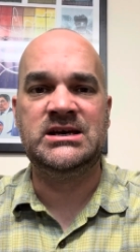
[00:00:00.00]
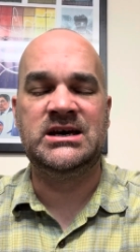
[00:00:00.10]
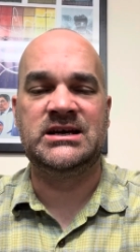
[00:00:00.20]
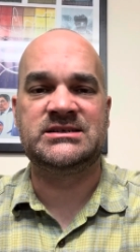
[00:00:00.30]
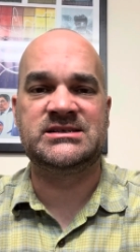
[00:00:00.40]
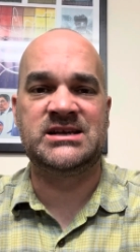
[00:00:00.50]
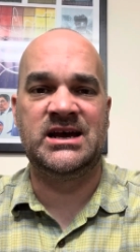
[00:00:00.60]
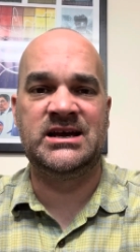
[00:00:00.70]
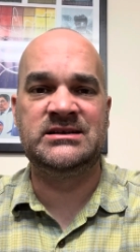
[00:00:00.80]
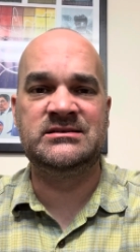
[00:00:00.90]
uh, to
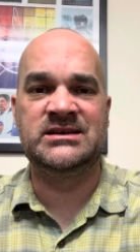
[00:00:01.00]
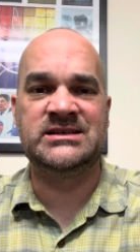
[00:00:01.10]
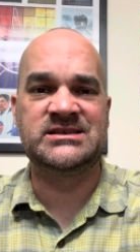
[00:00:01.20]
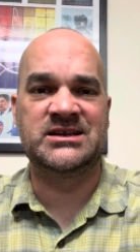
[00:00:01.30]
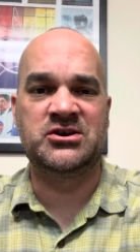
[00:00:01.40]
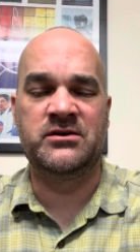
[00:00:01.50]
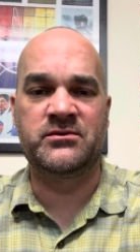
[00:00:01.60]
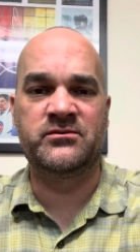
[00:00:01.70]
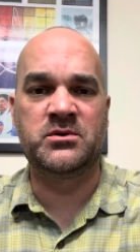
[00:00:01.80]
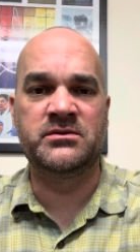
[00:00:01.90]
sign the inside cover
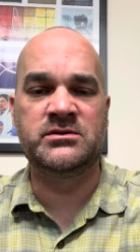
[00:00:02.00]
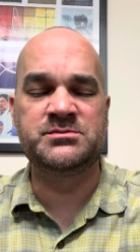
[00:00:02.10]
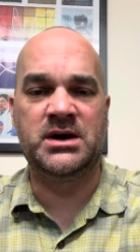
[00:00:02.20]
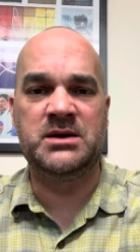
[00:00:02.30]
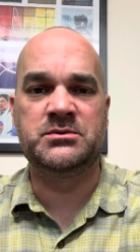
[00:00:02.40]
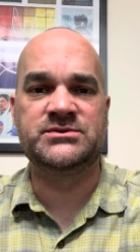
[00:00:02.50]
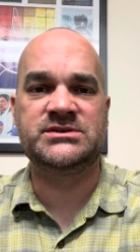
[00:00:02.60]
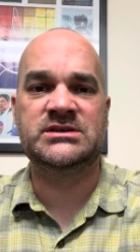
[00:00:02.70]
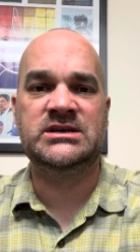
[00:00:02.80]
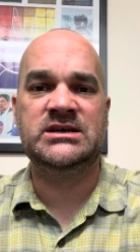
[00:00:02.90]
of one of those
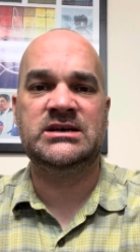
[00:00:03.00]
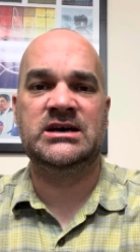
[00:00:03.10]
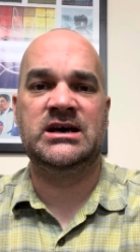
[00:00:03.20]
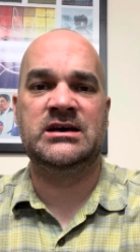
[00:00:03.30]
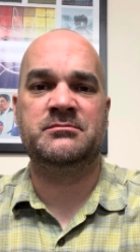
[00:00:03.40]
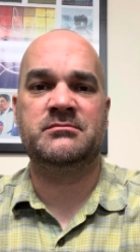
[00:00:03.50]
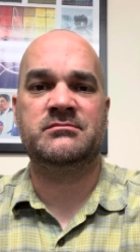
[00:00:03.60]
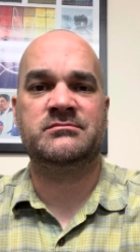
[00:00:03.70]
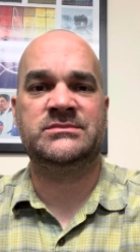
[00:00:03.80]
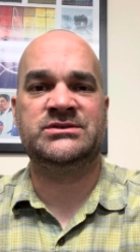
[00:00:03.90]
Bibles, um,
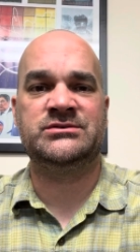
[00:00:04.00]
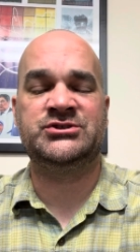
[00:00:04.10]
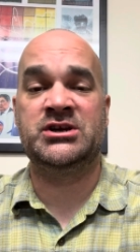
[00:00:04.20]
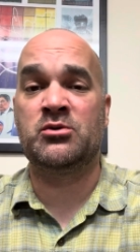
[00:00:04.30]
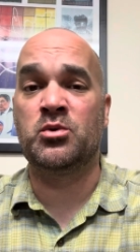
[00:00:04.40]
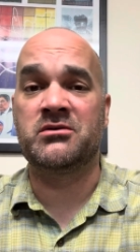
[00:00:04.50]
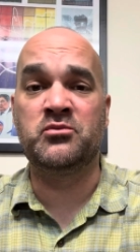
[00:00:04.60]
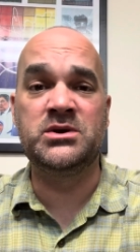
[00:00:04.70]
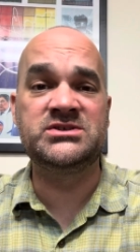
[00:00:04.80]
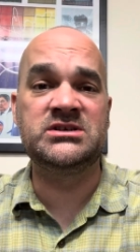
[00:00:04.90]
to share a word of
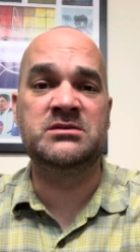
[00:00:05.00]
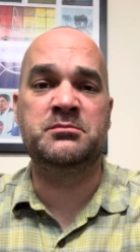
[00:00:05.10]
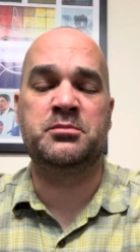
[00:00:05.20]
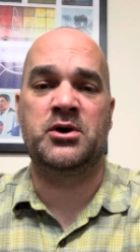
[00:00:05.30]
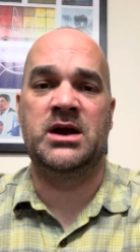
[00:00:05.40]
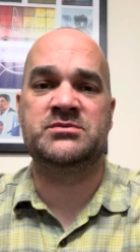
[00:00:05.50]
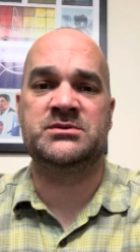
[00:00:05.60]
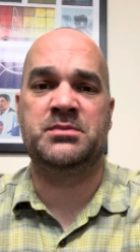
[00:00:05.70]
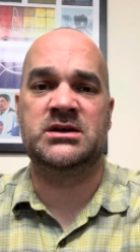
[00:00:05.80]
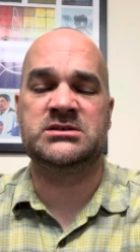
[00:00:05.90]
wisdom, perhaps a
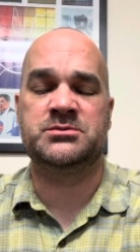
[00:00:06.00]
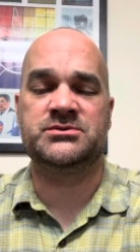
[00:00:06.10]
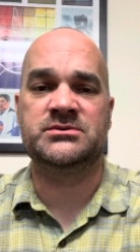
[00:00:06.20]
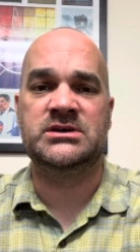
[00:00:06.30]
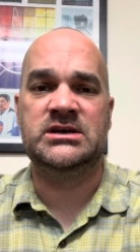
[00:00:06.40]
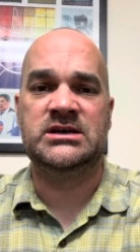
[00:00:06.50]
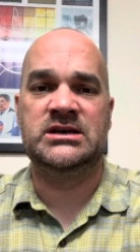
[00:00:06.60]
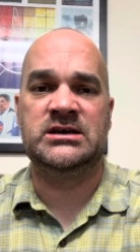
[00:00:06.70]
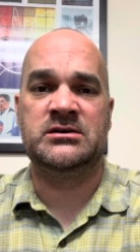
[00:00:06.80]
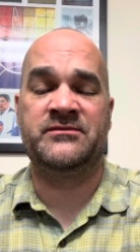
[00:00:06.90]
possible
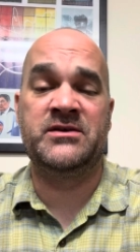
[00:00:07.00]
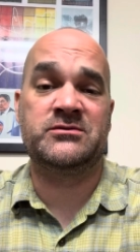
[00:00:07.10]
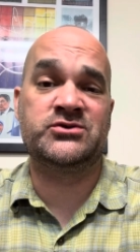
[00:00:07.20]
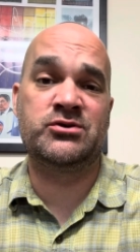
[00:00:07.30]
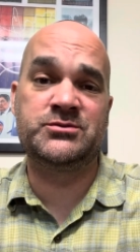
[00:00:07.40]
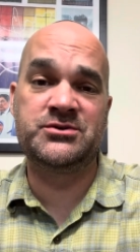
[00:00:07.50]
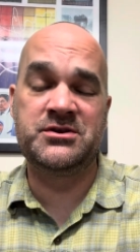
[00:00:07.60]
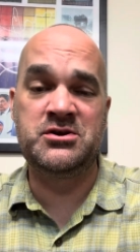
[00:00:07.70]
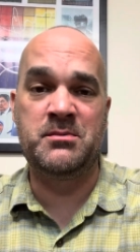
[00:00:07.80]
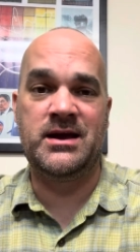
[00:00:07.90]
uh, favorite scripture that
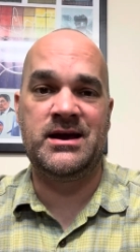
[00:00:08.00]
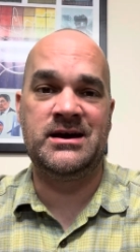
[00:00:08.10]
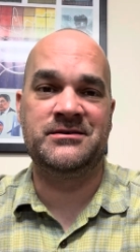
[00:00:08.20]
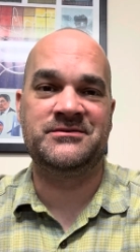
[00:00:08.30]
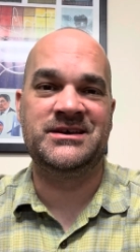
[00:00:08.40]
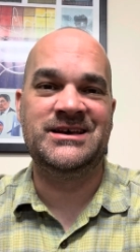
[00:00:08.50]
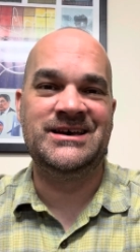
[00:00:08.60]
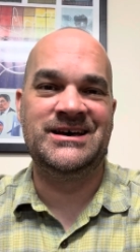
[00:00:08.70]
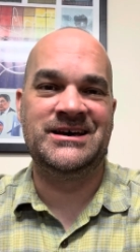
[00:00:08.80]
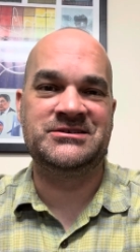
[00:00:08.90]
you may have
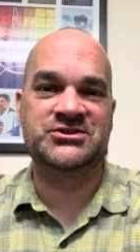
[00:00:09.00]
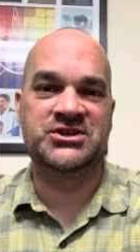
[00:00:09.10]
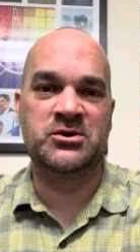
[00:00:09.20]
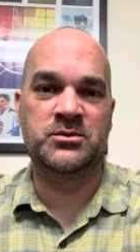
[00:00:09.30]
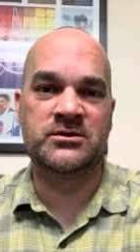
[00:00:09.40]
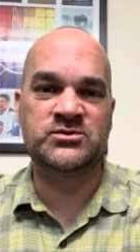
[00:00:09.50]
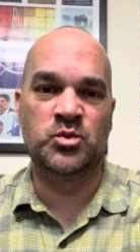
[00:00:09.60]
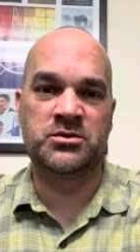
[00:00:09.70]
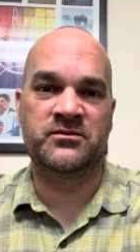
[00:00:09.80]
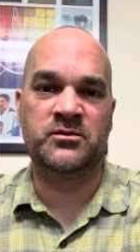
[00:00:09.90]
uh, to share with those
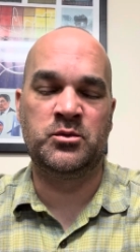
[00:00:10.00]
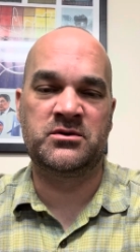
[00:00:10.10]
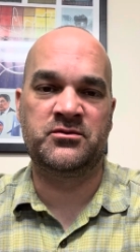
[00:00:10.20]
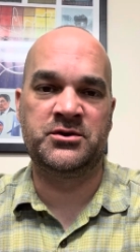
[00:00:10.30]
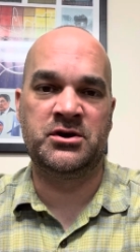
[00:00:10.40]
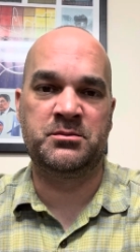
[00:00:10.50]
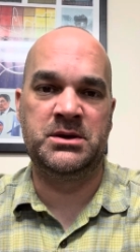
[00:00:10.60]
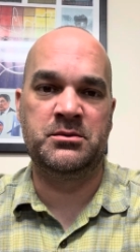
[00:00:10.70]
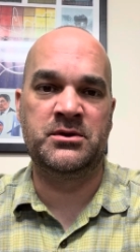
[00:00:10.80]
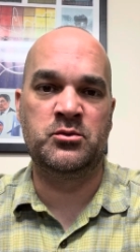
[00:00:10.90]
wonderful, wonderful young
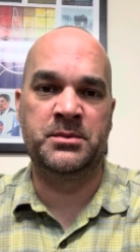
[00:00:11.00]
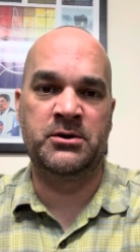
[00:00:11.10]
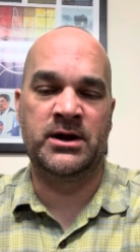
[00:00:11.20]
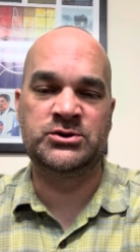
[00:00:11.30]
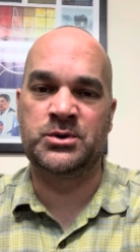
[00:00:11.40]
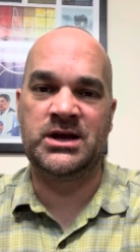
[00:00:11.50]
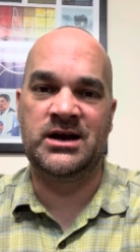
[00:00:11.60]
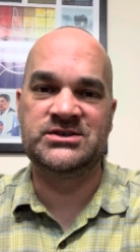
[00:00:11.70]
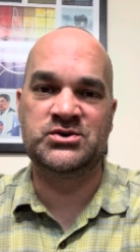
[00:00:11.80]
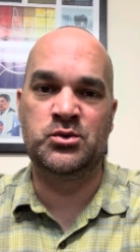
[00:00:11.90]
people that will be graduating
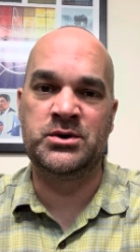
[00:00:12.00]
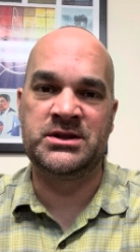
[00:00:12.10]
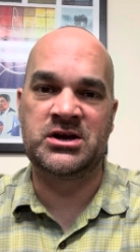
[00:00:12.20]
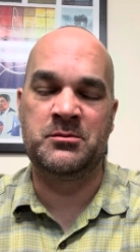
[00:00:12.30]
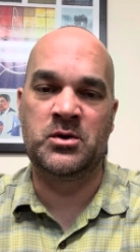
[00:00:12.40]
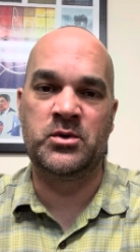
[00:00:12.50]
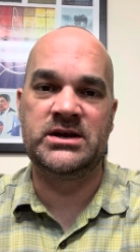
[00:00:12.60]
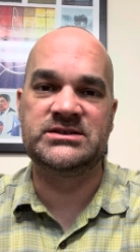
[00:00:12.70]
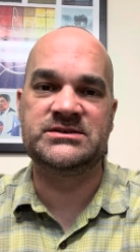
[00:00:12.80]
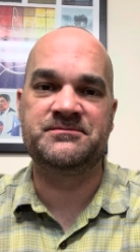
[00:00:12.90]
high school in the coming
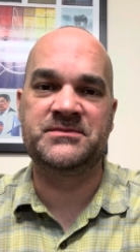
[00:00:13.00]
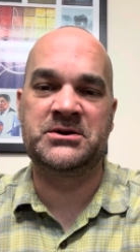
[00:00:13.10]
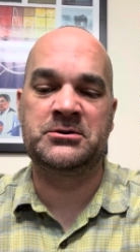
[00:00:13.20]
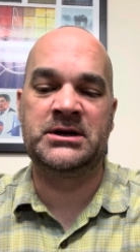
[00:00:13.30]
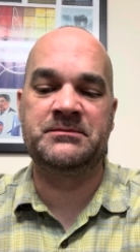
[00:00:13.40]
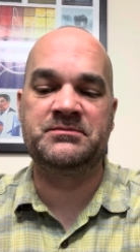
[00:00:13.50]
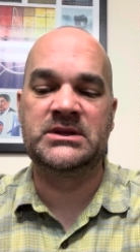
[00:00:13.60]
weeks. All right.